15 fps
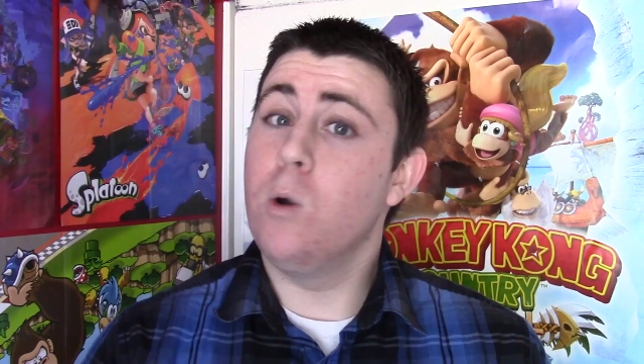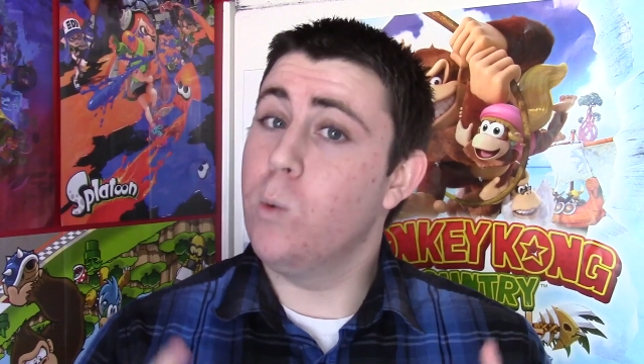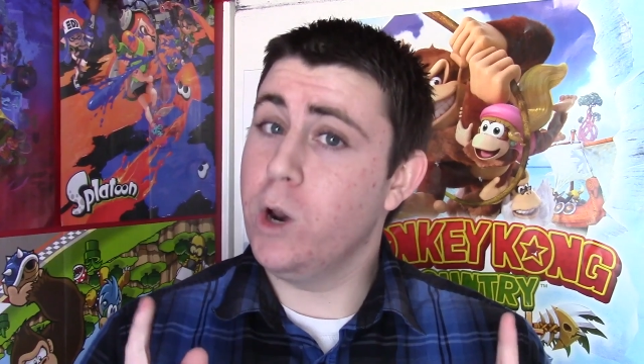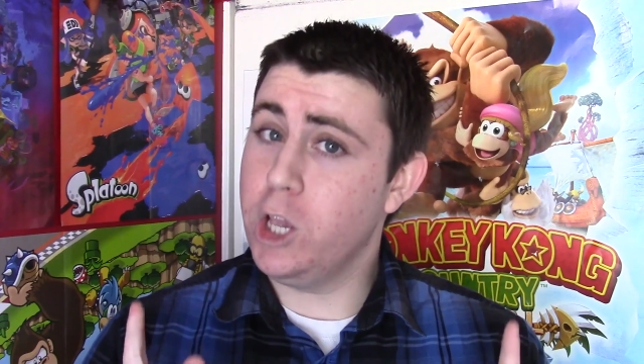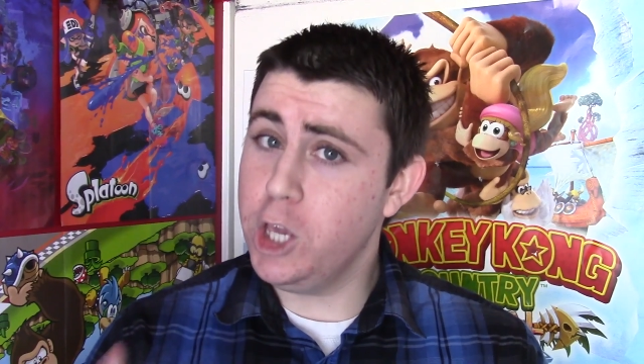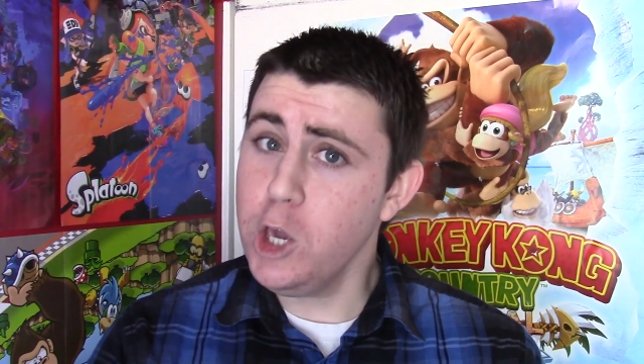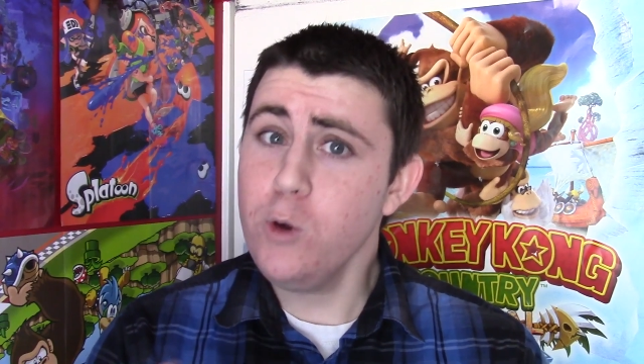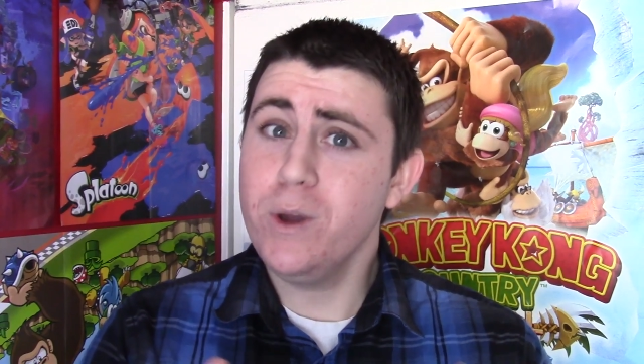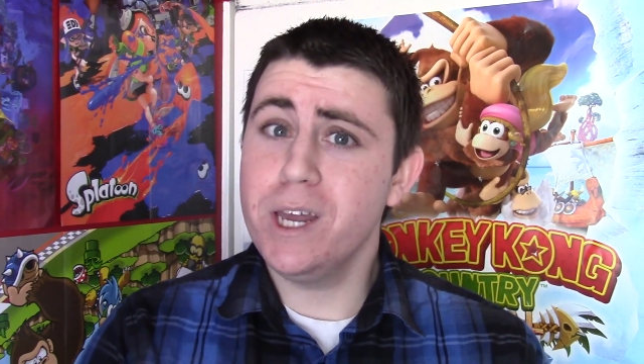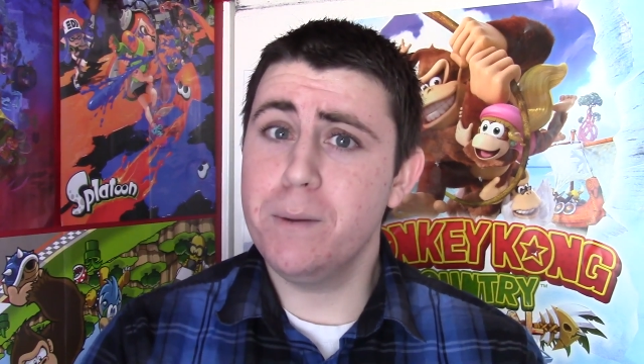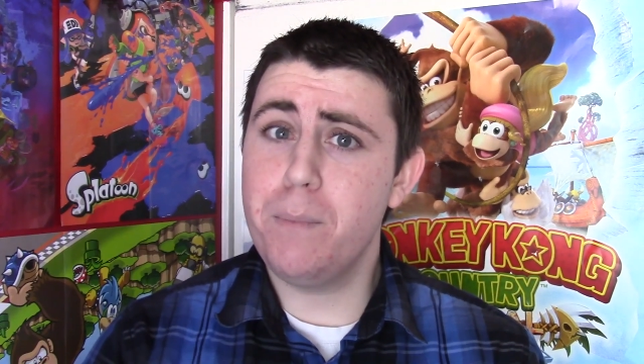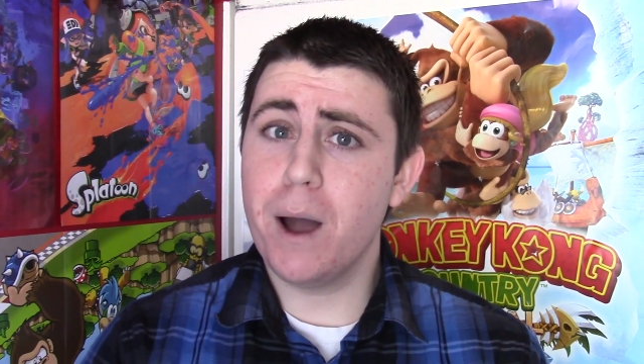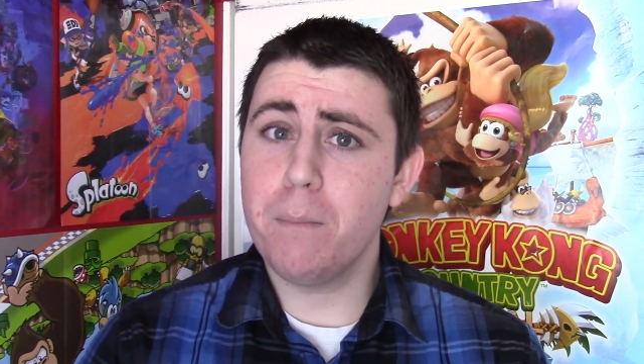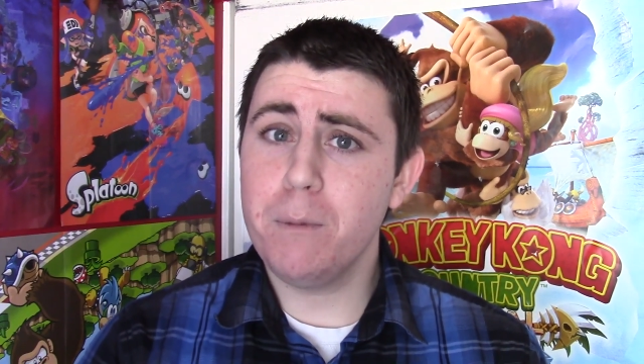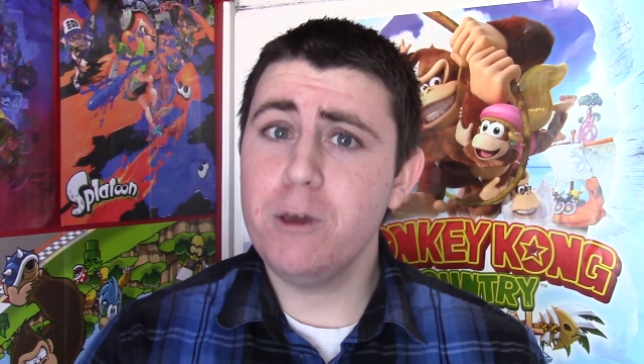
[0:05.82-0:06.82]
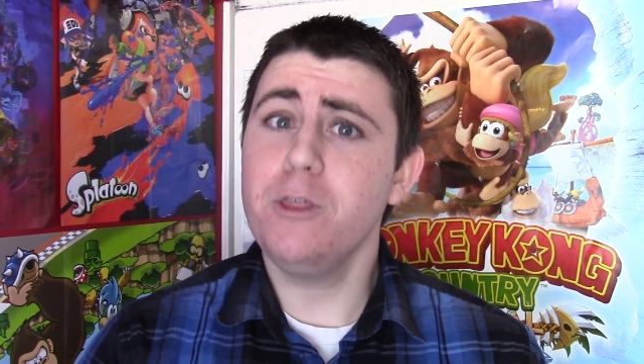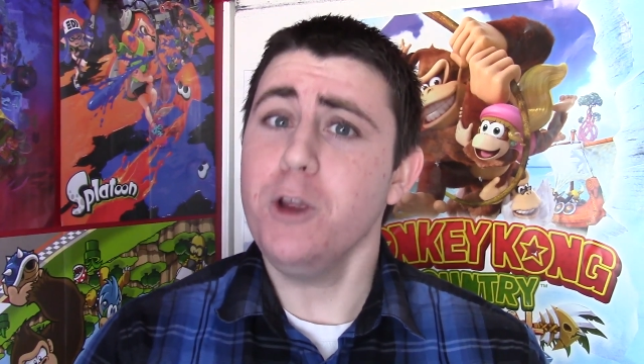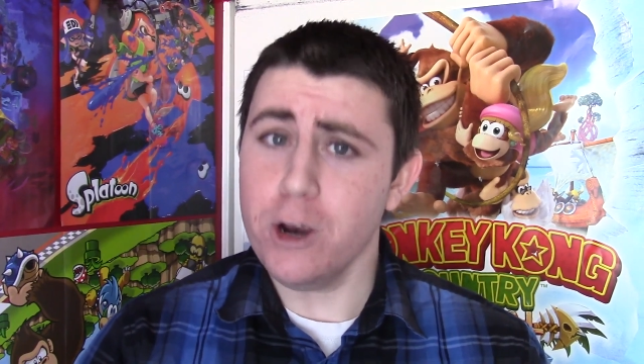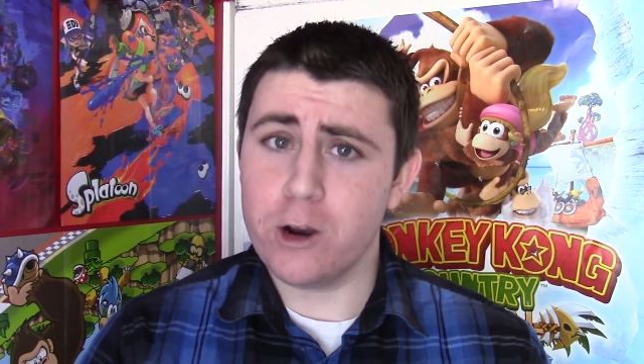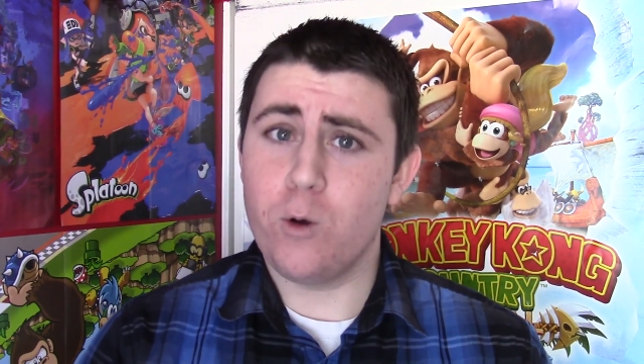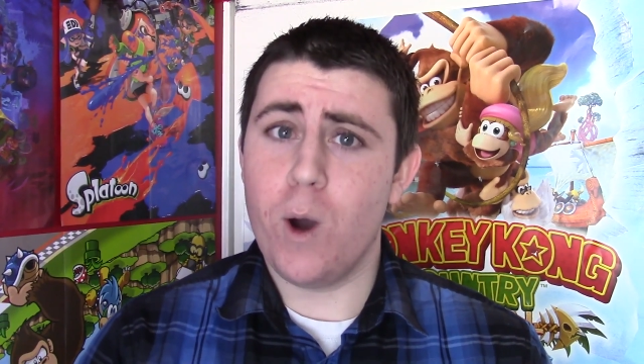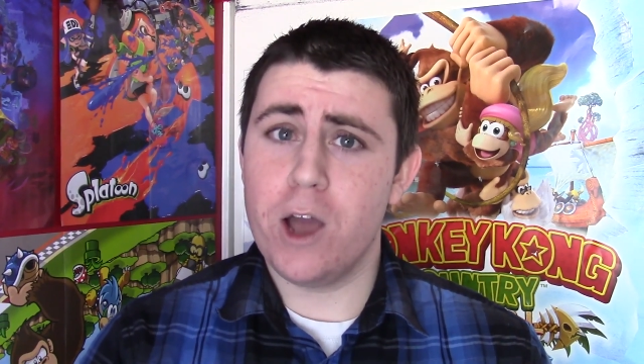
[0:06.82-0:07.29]
where you get to bug me with
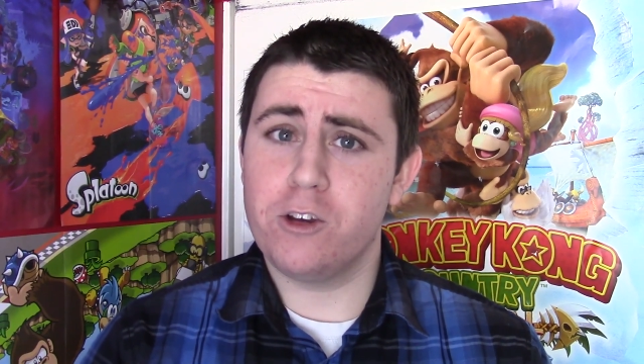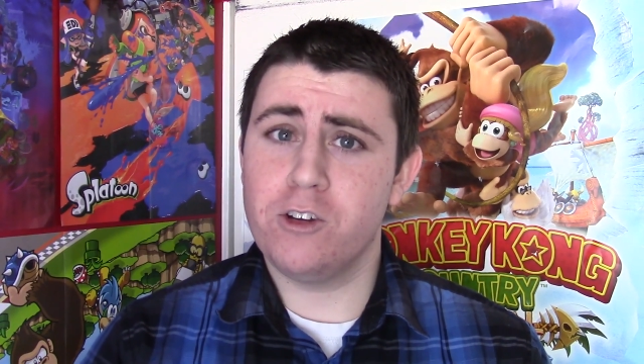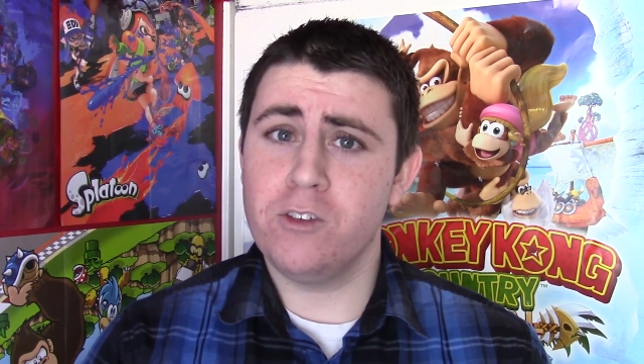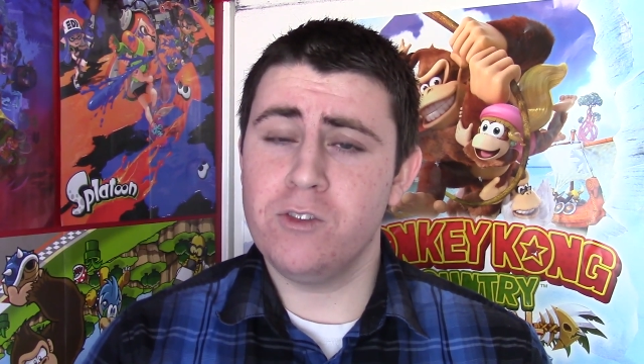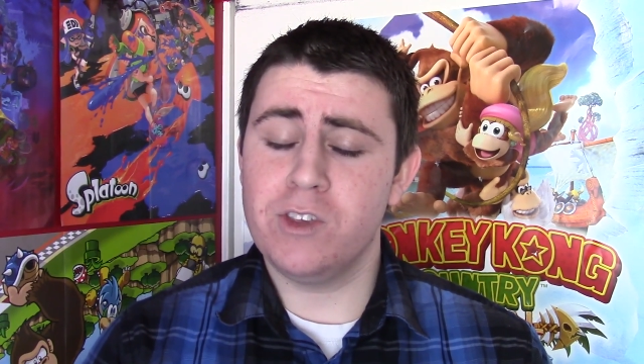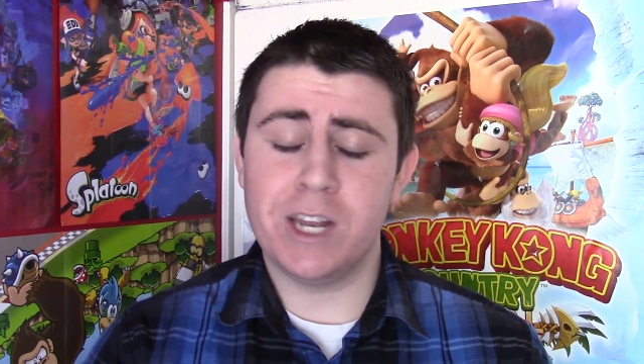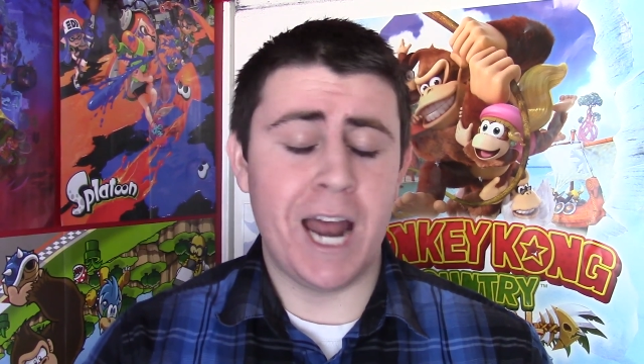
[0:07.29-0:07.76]
your questions,